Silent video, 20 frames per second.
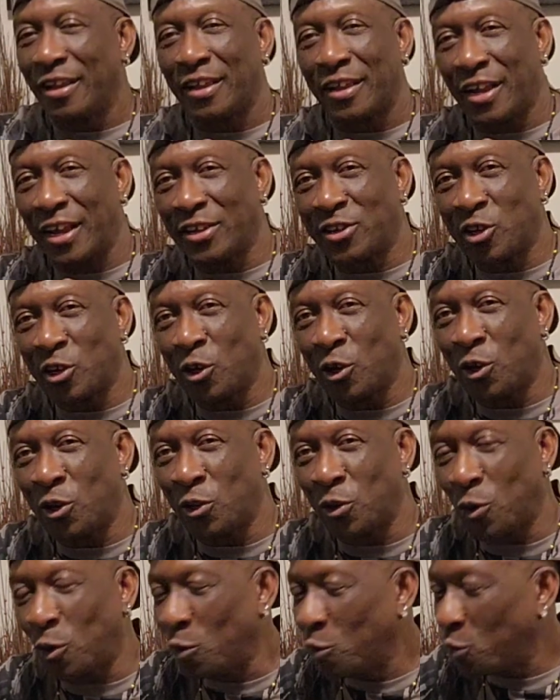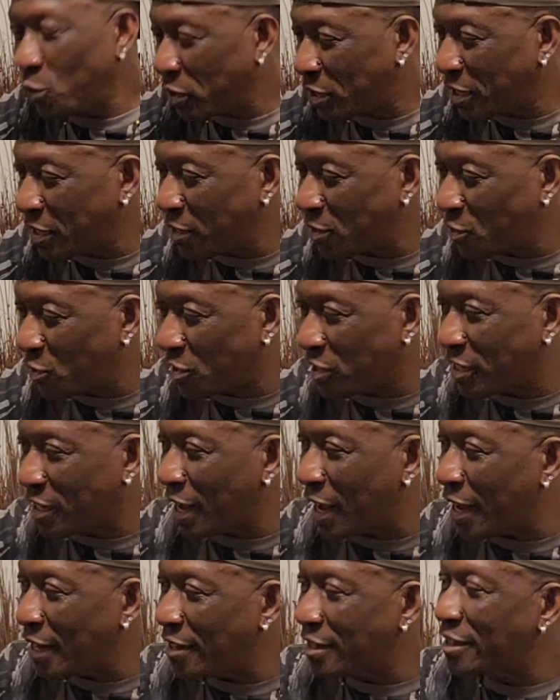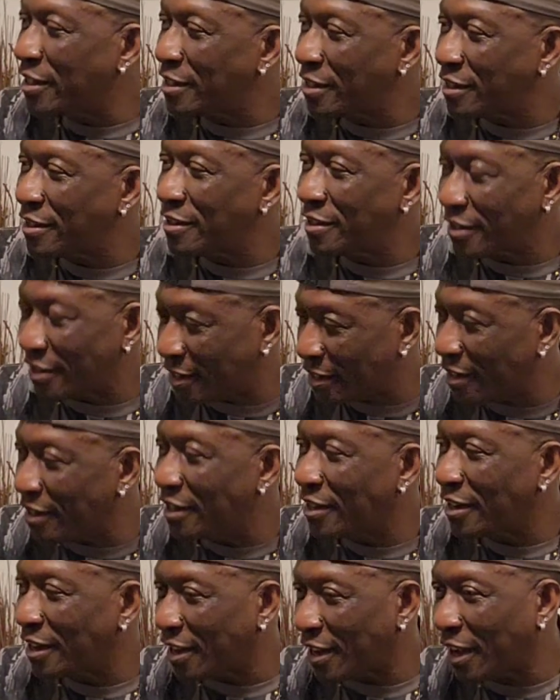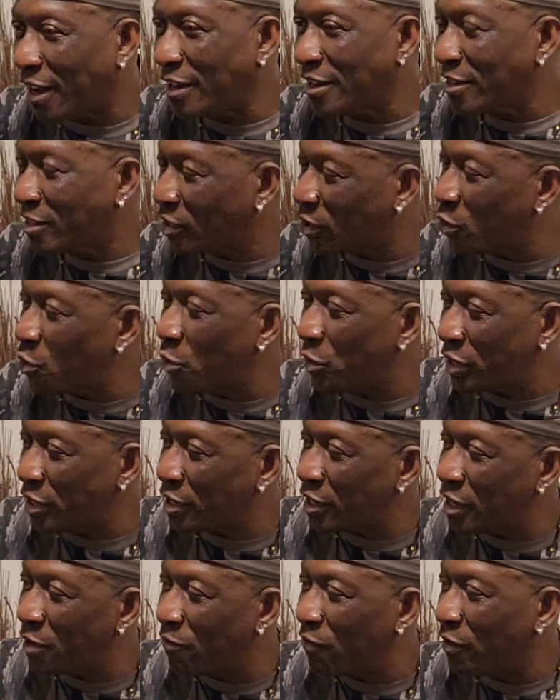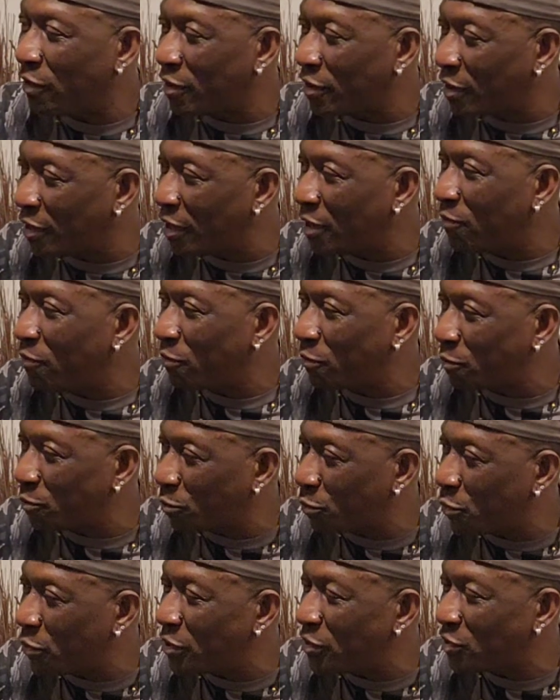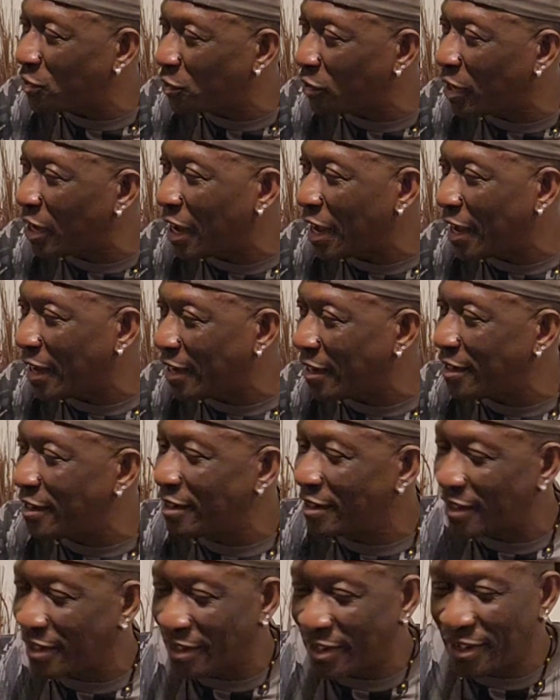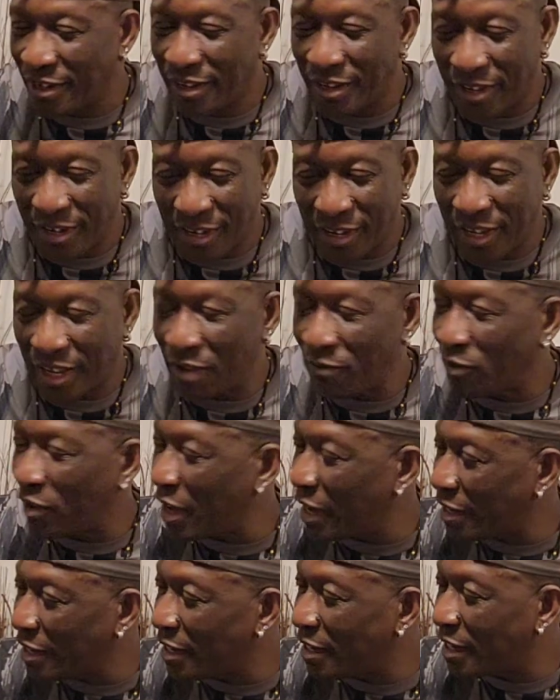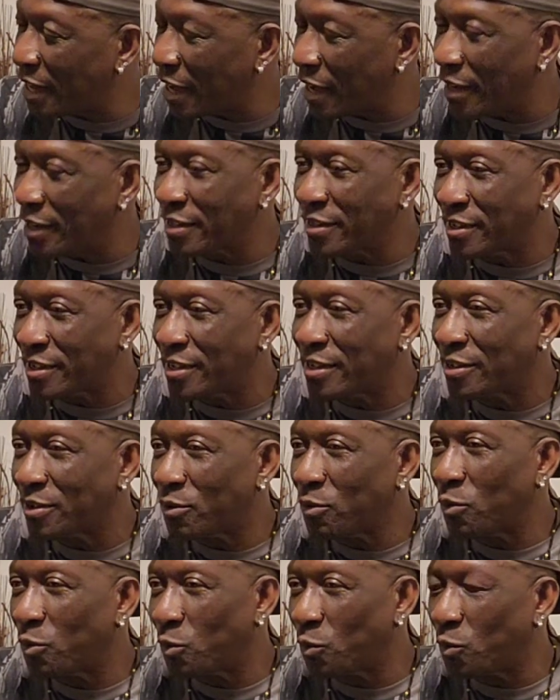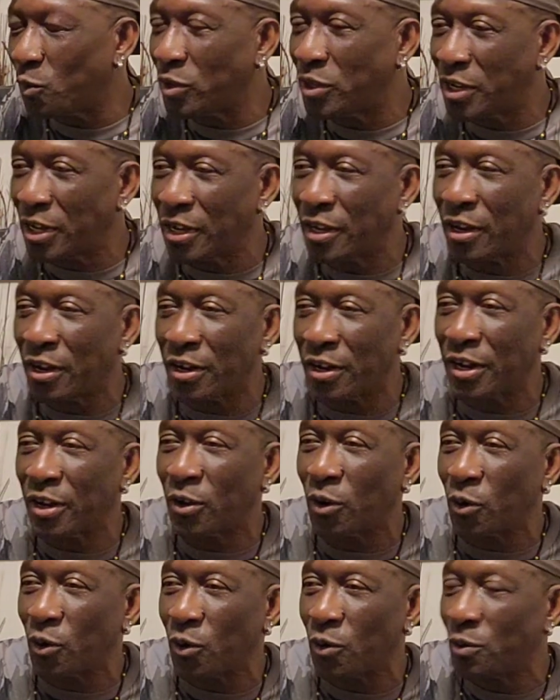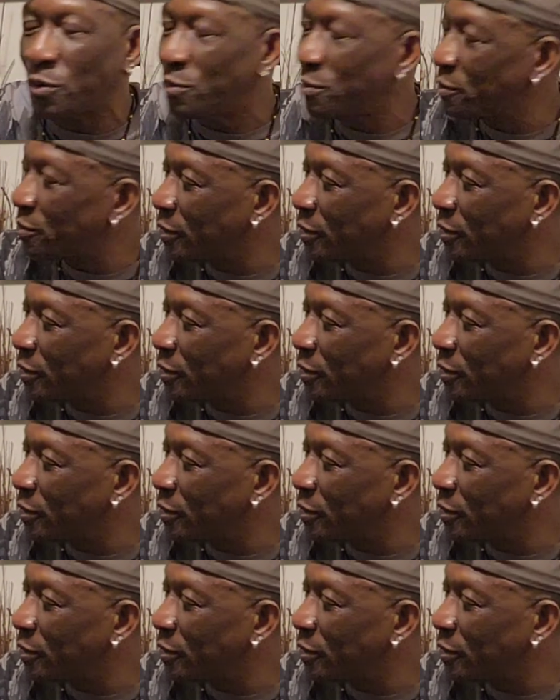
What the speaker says: Because you don't know, we think just start. And it's growing. Give praise to God. Give God the thanks. We think gonna grow.